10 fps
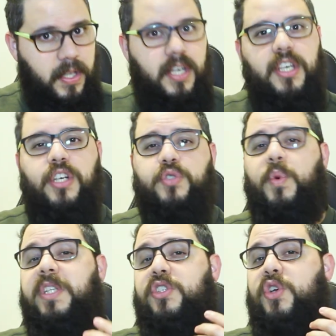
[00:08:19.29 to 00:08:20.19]
Use
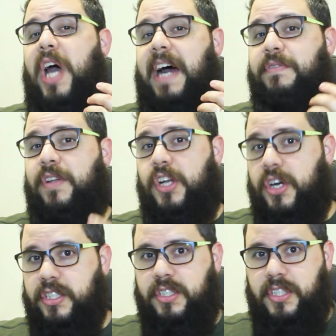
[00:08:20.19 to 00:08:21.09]
what you have
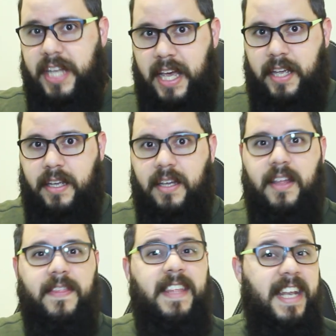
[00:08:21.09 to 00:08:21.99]
learned today
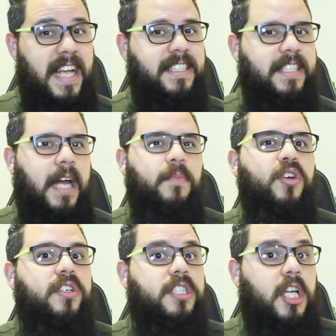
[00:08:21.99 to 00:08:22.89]
the next time
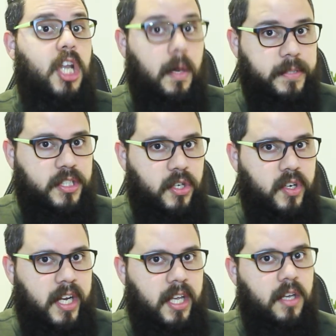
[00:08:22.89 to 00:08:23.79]
there is an
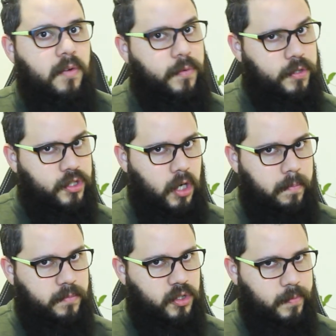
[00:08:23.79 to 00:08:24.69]
opportunity for
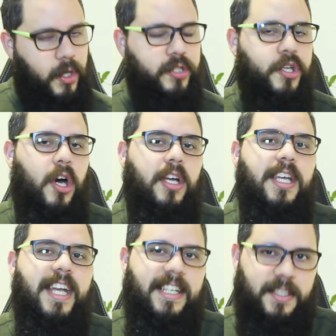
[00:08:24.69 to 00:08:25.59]
some small talk
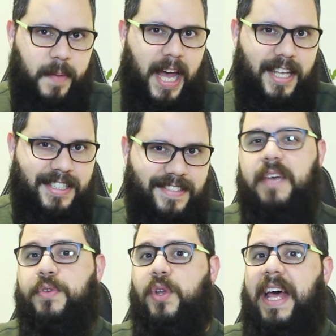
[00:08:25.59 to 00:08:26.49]
in Spanish.
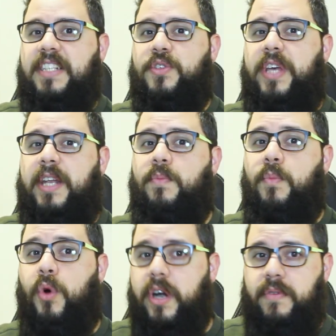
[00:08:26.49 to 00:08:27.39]
If you like to get
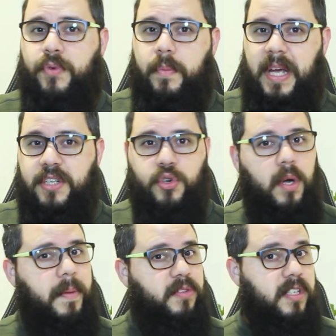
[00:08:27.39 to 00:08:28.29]
more information
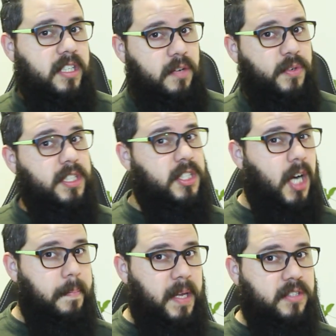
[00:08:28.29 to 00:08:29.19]
about the different
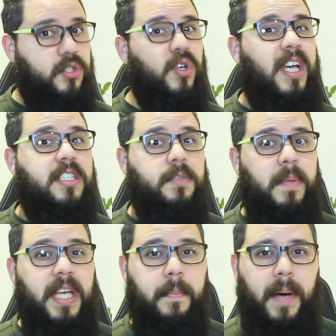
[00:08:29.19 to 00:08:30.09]
topics you can
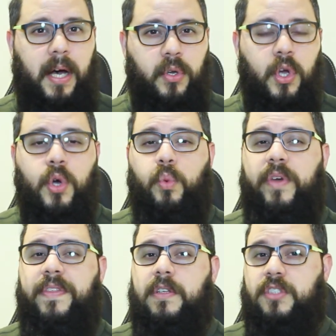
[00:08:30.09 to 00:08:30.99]
speak about
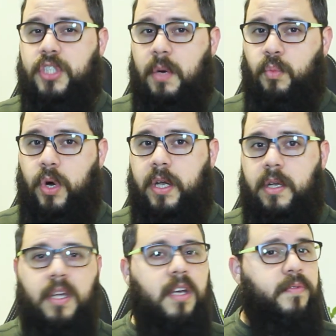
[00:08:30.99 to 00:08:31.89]
with someone,
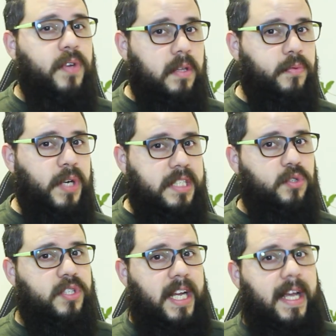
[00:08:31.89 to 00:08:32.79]
feel free to
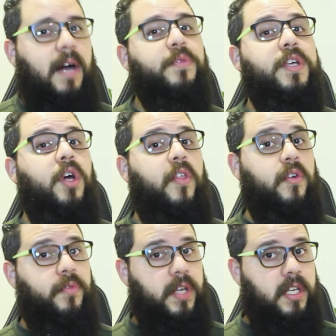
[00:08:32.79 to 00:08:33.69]
check out the other
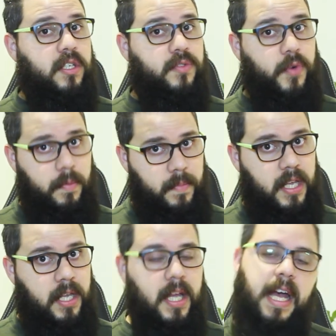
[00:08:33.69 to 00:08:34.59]
videos from
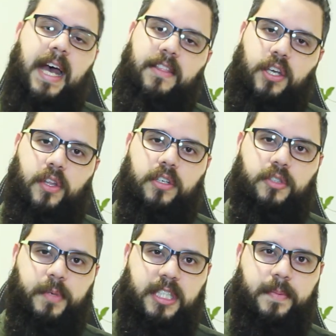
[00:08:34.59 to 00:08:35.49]
me and the other
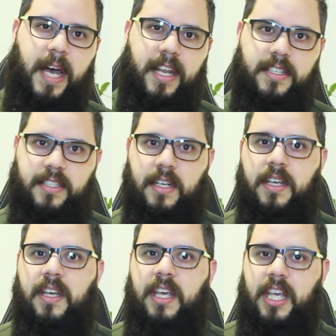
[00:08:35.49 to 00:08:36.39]
Spring Spanish
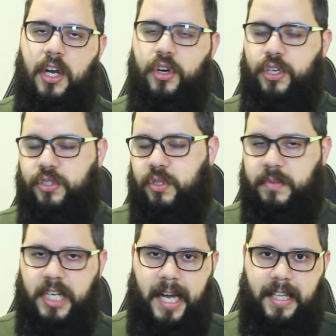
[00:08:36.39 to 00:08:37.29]
in our YouTube
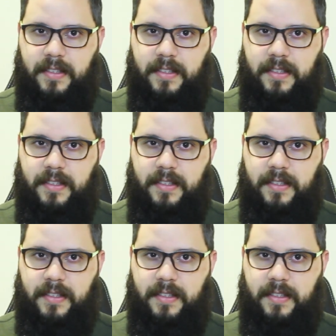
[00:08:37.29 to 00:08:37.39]
channel.